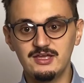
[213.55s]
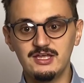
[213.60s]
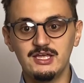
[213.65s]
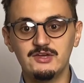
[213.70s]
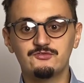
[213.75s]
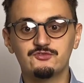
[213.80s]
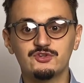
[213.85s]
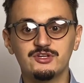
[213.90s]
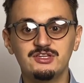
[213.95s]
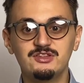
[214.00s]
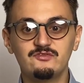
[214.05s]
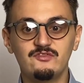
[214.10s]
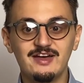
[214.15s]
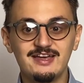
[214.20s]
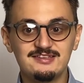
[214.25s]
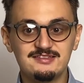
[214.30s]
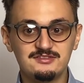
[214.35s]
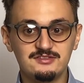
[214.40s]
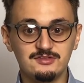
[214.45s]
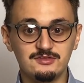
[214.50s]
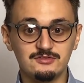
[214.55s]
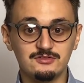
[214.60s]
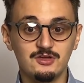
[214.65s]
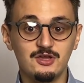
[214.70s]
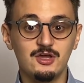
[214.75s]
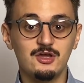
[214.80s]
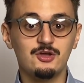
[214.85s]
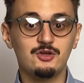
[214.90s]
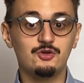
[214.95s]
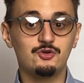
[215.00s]
If reinvesting
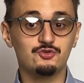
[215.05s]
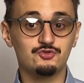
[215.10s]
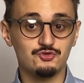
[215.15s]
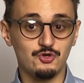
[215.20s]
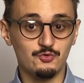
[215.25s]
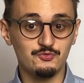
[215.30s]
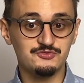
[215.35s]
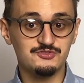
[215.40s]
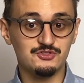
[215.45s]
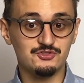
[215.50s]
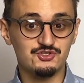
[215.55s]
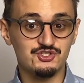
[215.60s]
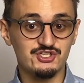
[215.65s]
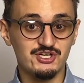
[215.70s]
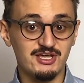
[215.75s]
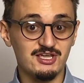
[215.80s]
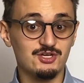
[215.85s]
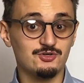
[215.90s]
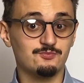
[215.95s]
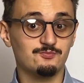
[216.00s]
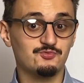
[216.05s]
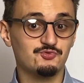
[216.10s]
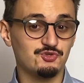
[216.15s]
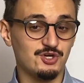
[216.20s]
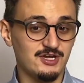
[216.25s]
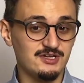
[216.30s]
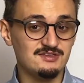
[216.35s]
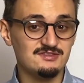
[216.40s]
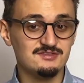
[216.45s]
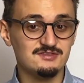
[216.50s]
grows your share
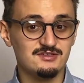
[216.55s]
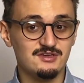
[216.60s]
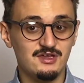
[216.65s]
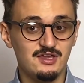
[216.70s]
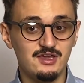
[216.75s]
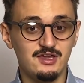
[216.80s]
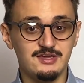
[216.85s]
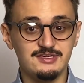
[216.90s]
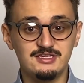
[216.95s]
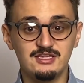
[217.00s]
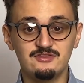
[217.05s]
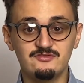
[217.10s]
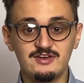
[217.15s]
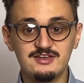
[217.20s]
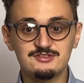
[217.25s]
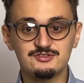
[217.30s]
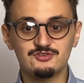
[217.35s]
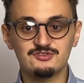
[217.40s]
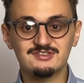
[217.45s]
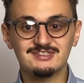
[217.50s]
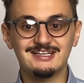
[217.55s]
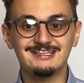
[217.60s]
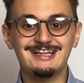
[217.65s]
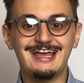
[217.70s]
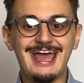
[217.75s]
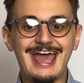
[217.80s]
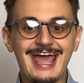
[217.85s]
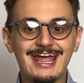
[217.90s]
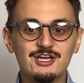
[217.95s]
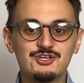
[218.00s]
price, and investors can
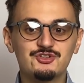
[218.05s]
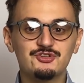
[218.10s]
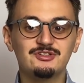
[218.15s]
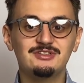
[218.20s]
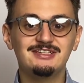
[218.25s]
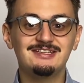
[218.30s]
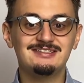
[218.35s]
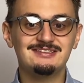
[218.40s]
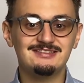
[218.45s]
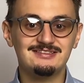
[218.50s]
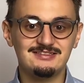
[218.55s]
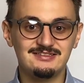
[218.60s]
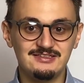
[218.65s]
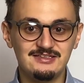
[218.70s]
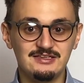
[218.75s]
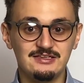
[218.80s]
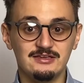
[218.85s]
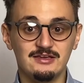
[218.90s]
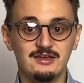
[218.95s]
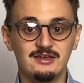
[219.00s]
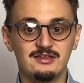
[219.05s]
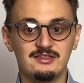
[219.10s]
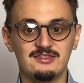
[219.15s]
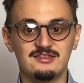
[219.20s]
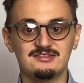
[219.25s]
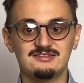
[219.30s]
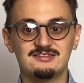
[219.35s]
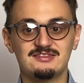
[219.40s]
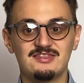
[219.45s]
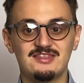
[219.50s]
actually see
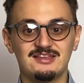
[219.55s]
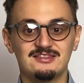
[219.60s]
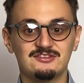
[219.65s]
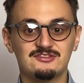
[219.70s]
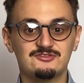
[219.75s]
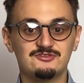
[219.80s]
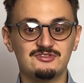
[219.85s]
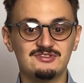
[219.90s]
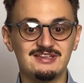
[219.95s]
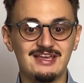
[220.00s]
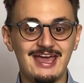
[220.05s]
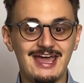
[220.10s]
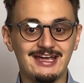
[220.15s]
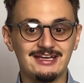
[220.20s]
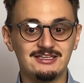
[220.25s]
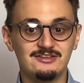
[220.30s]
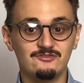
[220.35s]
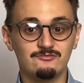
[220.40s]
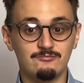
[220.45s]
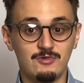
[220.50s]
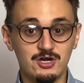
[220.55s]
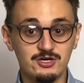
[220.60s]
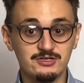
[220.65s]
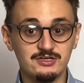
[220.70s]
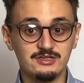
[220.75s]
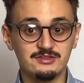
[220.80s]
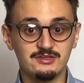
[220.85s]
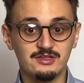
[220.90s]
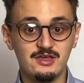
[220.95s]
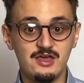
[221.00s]
this thanks to the active
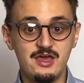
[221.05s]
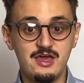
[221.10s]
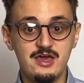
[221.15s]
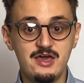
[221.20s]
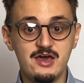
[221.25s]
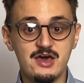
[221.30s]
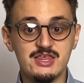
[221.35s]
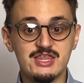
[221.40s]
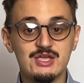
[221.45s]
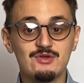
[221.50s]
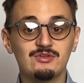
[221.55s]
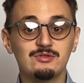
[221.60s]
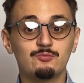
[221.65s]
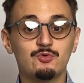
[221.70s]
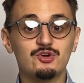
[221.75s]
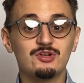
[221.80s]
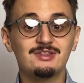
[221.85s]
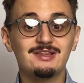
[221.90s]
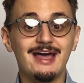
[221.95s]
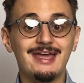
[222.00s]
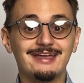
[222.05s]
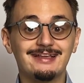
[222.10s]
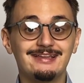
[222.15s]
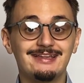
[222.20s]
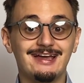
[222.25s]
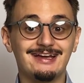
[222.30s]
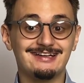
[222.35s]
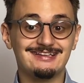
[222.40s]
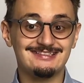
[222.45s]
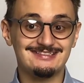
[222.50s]
market, they will more
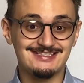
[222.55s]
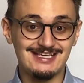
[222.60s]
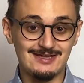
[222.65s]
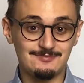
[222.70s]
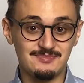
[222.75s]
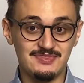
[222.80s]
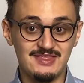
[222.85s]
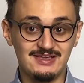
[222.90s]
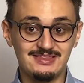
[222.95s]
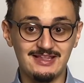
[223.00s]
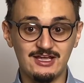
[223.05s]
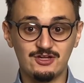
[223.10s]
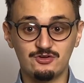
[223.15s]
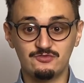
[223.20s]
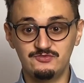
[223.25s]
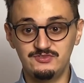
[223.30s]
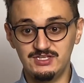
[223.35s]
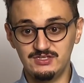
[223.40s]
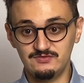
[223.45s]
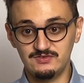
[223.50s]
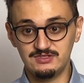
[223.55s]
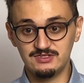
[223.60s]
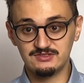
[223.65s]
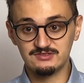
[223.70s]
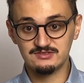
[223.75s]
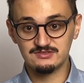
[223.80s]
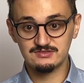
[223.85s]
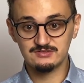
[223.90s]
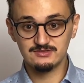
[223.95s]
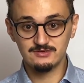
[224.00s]
likely accept the lack of
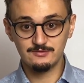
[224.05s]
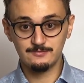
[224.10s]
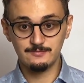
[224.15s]
dividends.